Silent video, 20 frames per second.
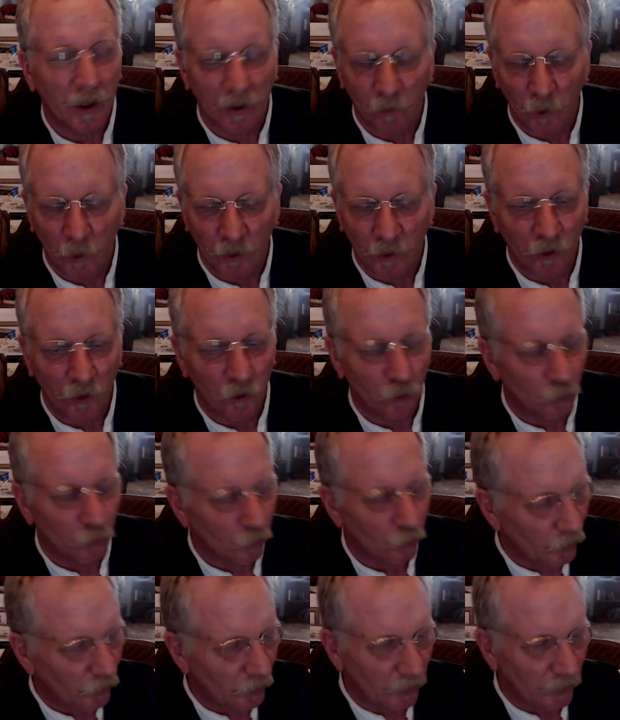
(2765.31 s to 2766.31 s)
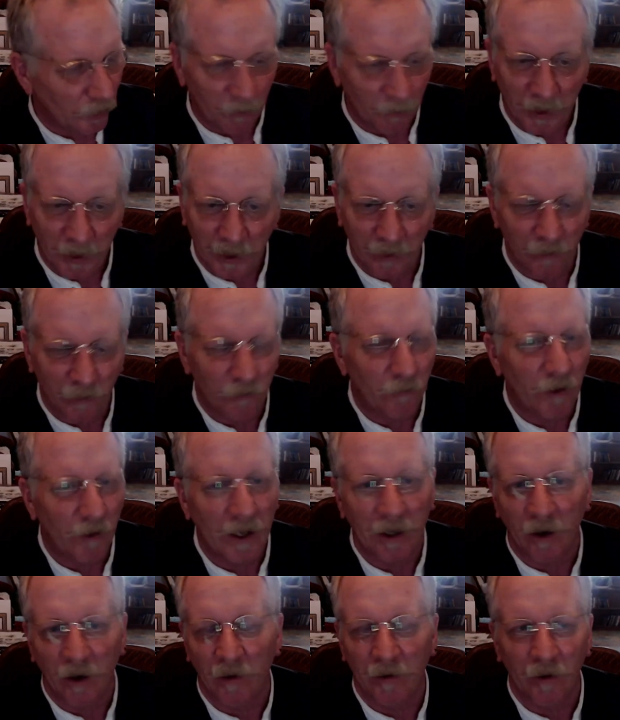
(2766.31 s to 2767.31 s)
with this really big
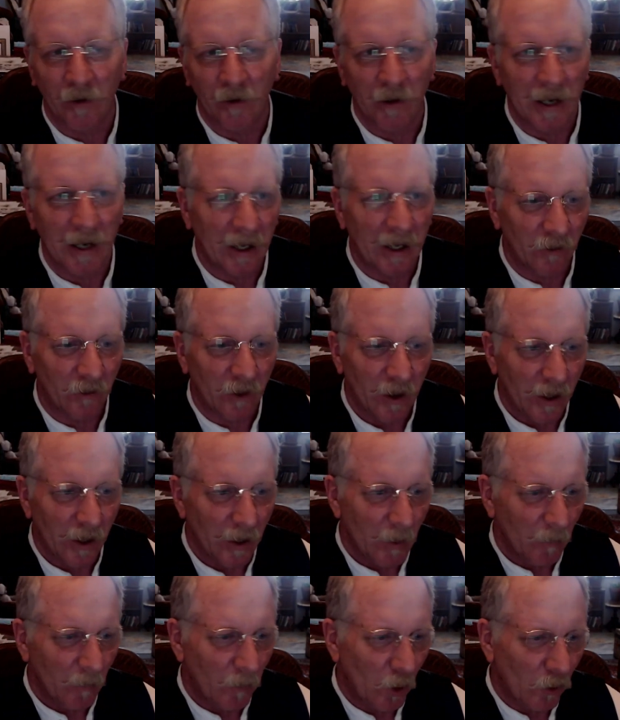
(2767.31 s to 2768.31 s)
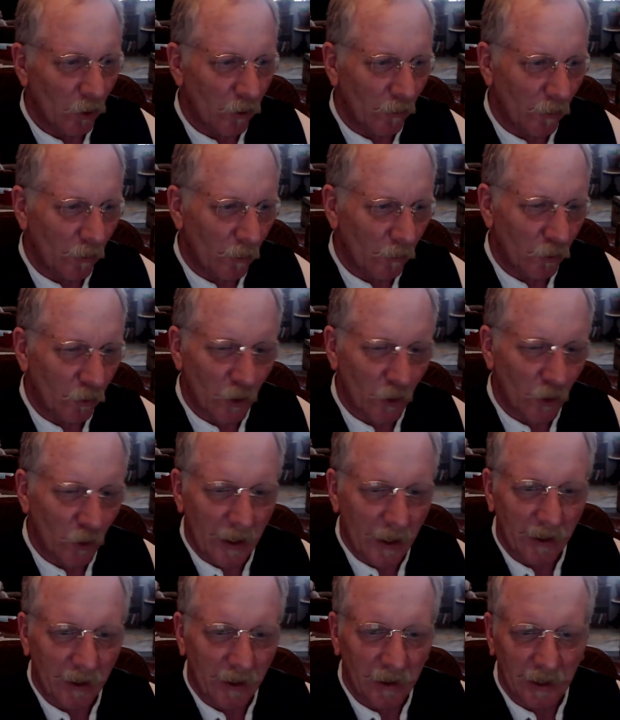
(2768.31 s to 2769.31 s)
fight on their hands, both of them trying
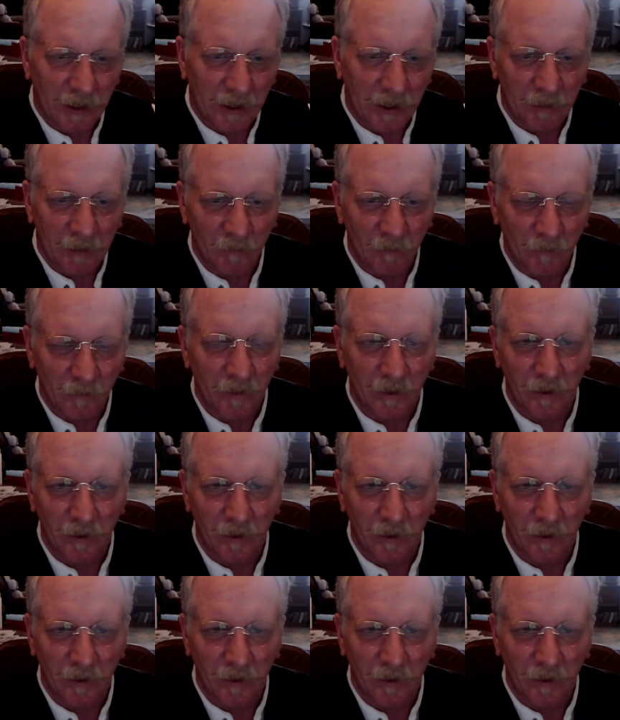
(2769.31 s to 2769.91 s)
to claim